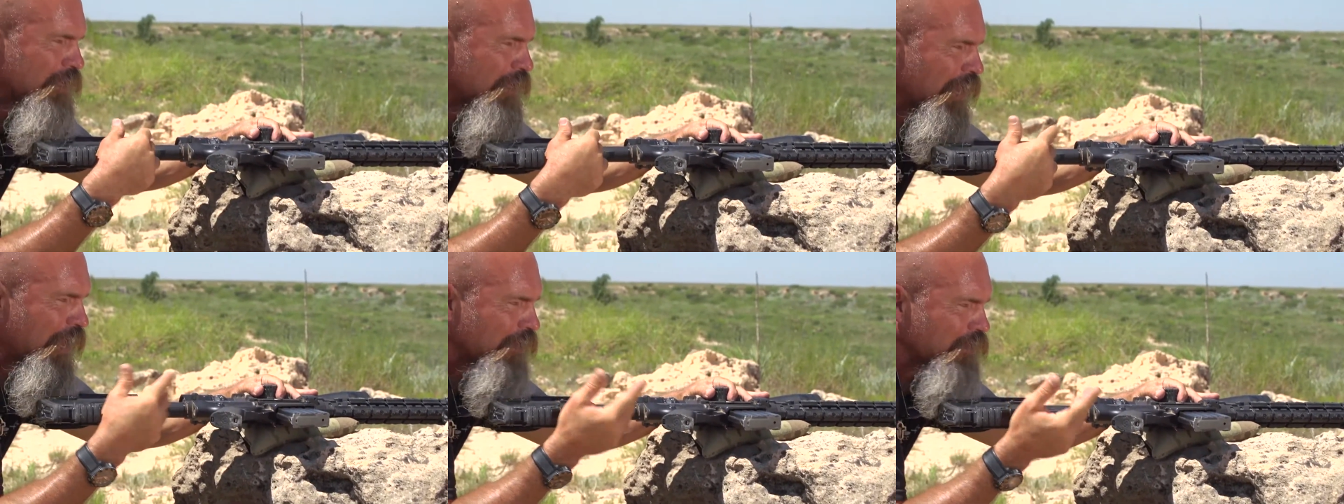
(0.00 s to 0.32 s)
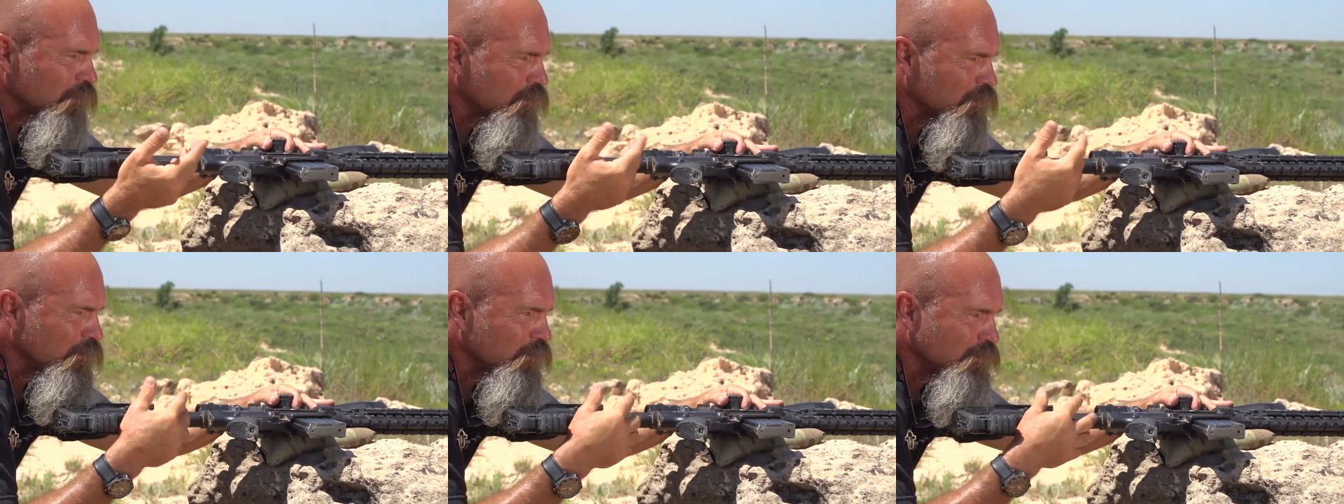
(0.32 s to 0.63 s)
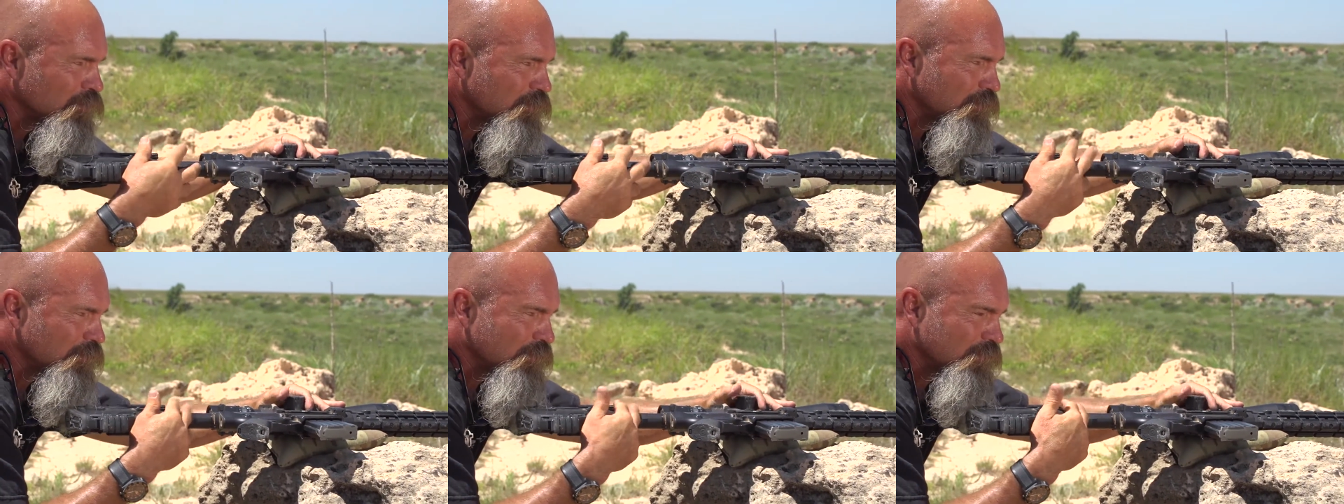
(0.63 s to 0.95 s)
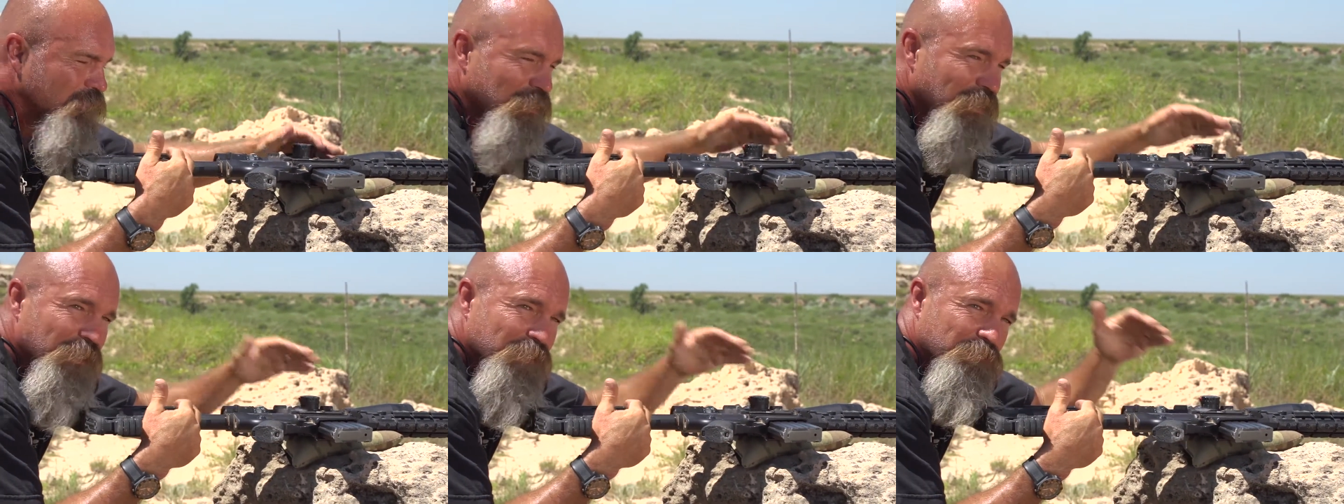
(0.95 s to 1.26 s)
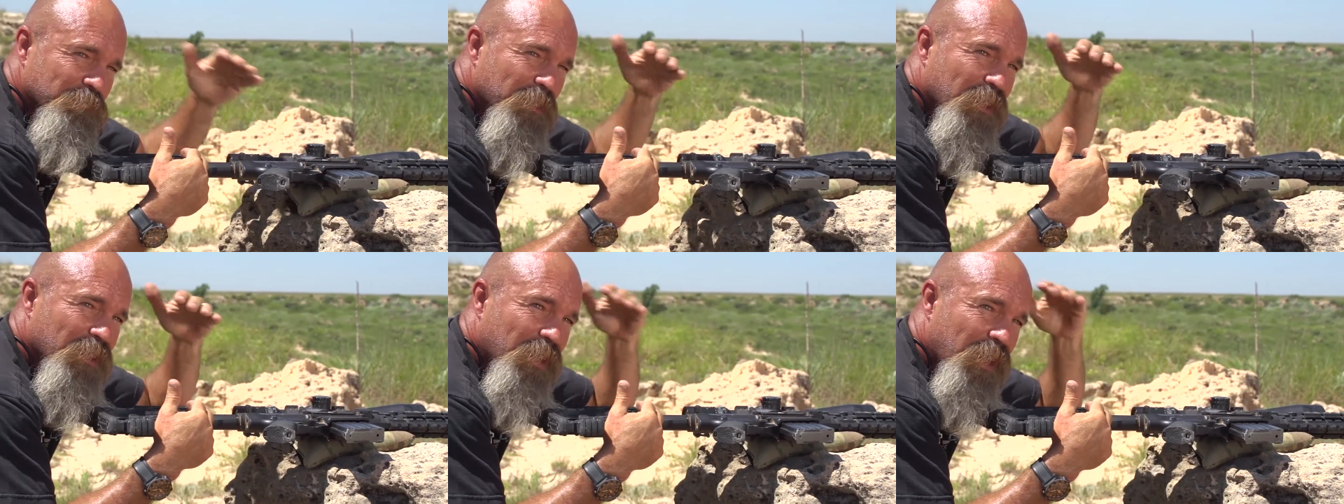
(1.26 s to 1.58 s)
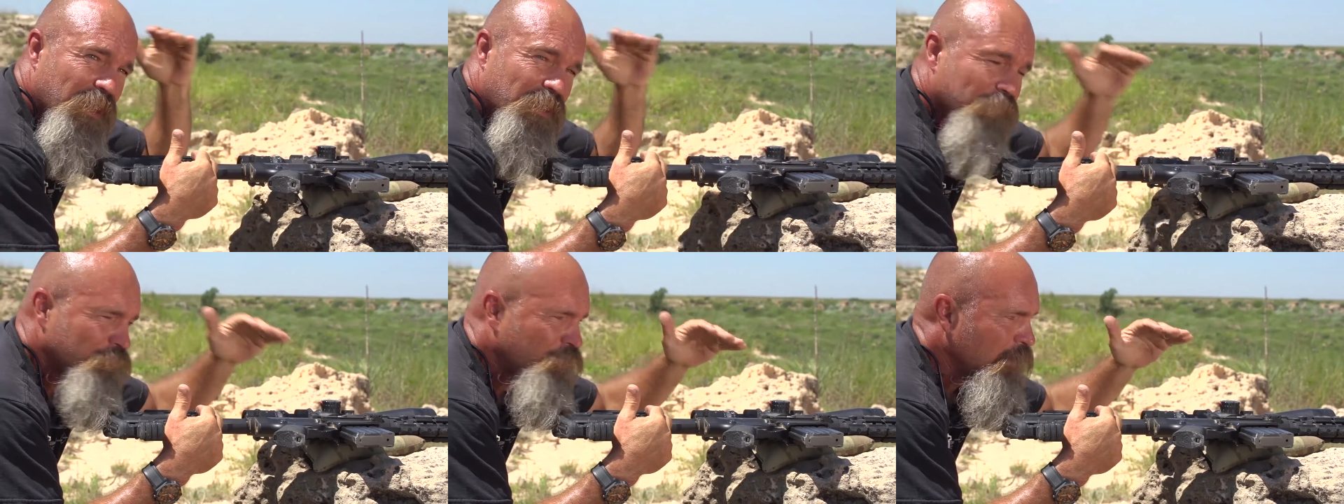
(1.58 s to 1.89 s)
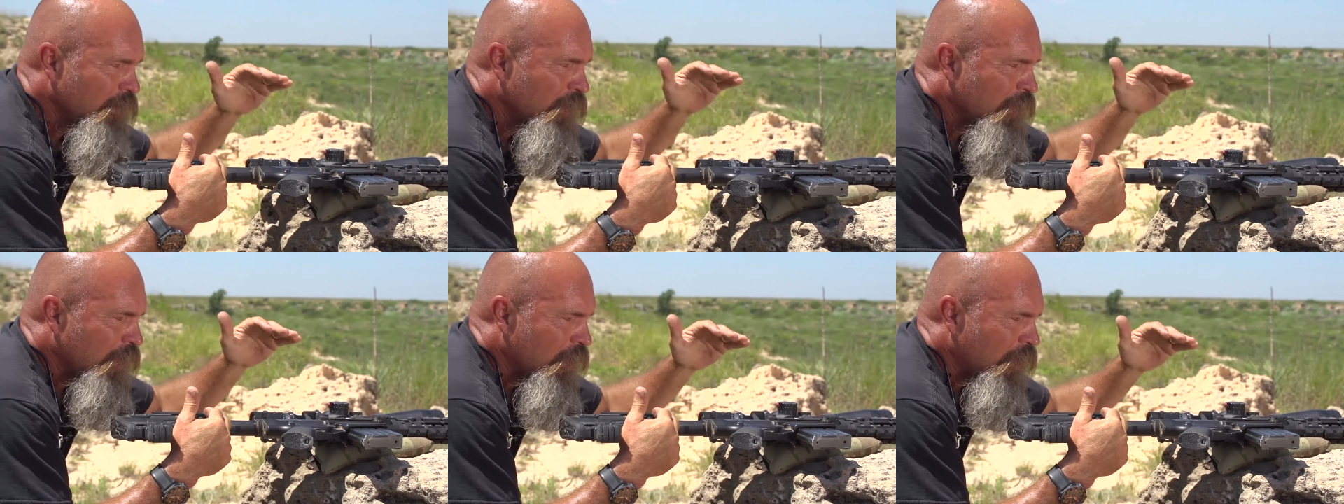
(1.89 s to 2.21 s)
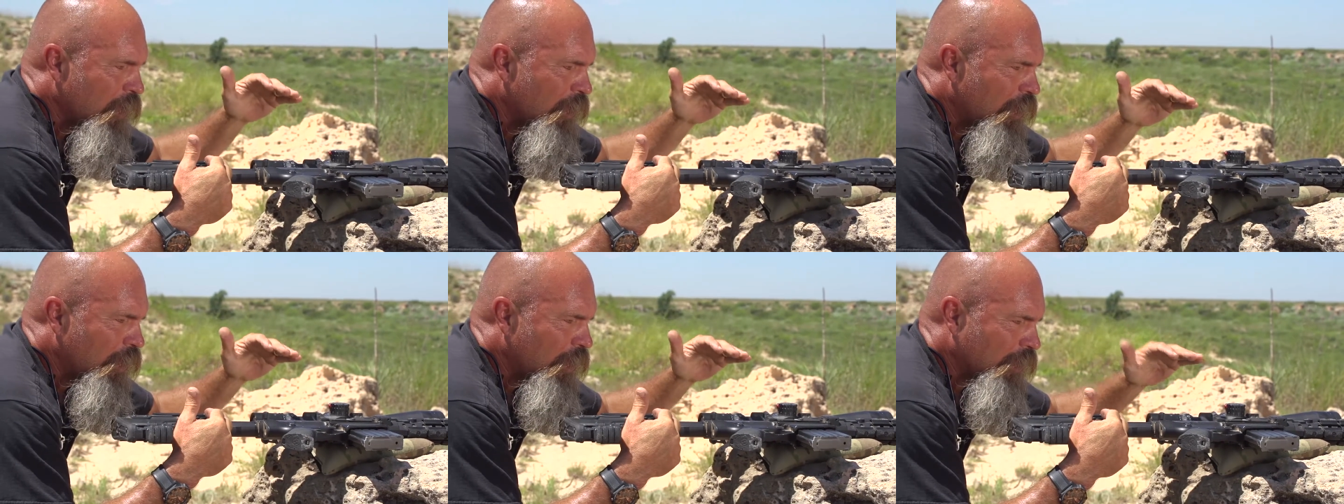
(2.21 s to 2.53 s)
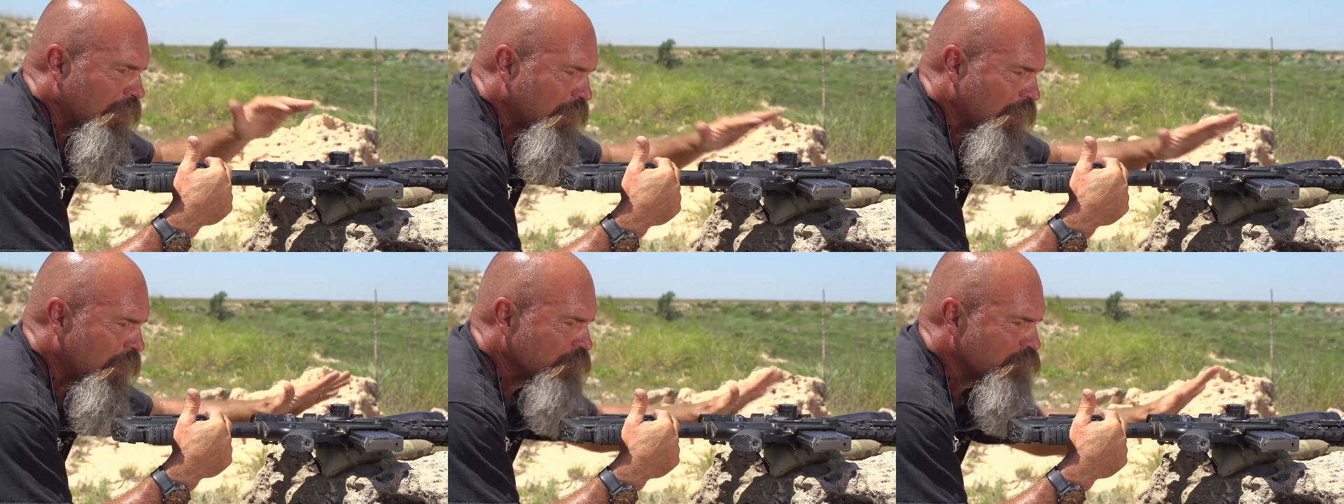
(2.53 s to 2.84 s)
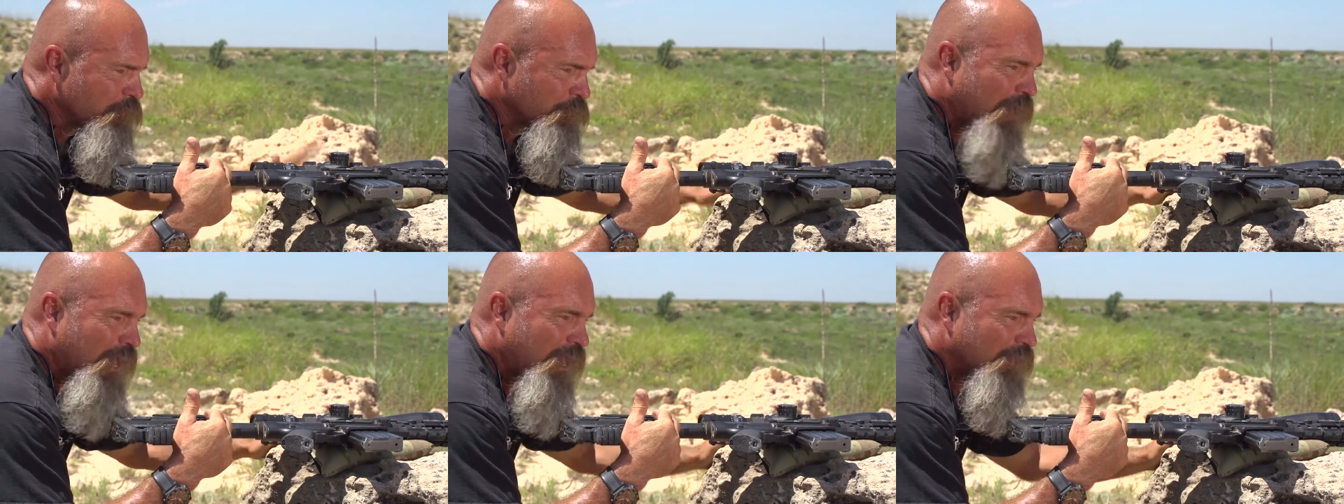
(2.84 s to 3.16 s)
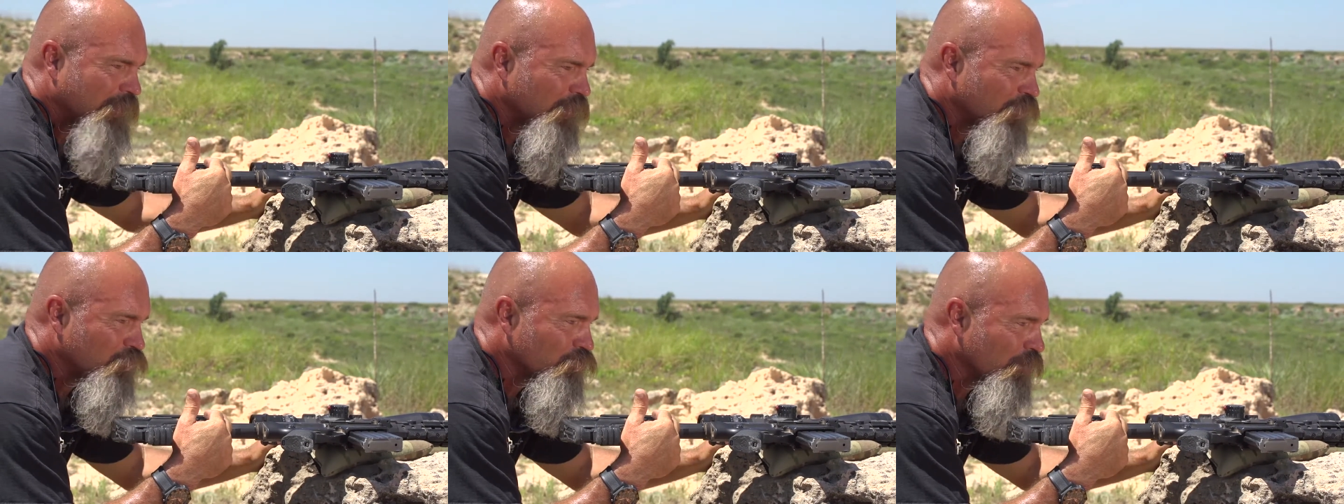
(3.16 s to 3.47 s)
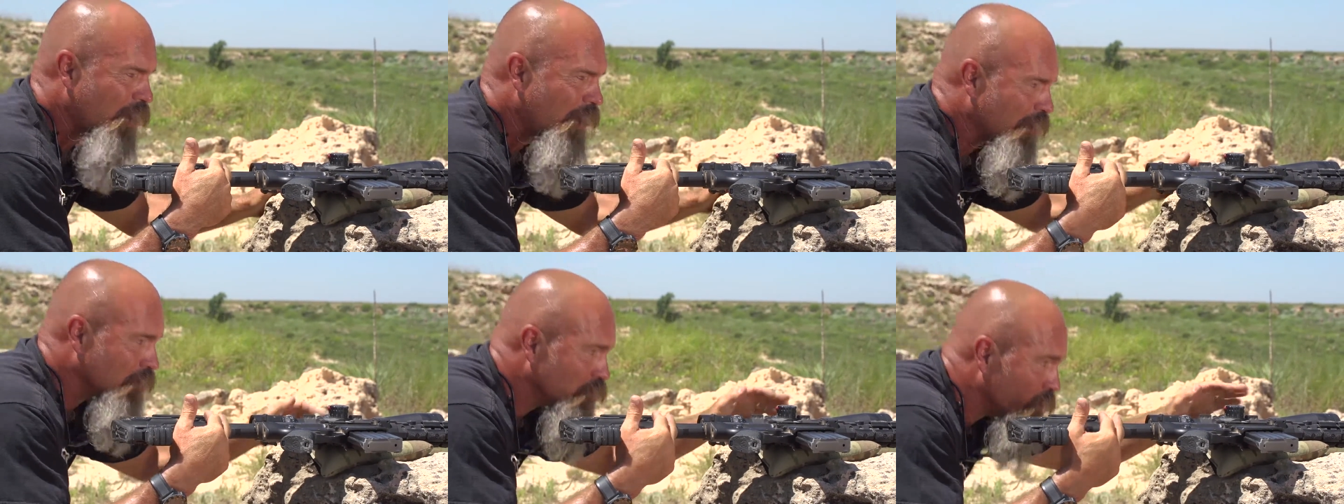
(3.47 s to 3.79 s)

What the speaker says: of tactical uses, this gives me a lot of cover behind this rock,